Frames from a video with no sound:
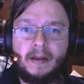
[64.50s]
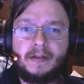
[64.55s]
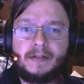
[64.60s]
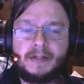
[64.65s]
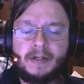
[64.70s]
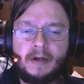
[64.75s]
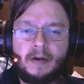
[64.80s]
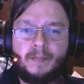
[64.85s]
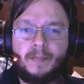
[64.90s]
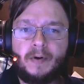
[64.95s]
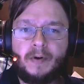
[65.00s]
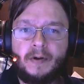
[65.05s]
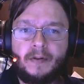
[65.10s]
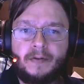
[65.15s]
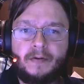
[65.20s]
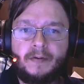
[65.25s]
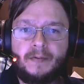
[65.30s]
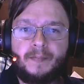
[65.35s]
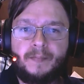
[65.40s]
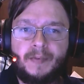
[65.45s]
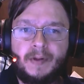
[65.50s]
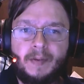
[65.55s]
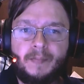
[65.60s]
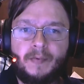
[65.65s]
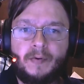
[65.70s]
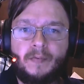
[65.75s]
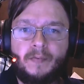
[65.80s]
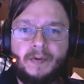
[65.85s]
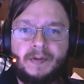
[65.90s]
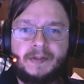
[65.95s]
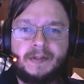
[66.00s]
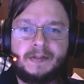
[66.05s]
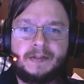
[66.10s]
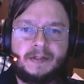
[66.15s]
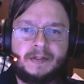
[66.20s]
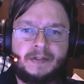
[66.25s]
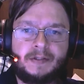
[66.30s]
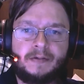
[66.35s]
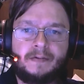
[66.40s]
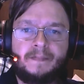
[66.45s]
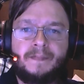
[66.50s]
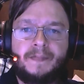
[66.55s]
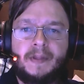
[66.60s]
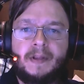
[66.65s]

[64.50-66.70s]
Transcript: to help other people with this issue.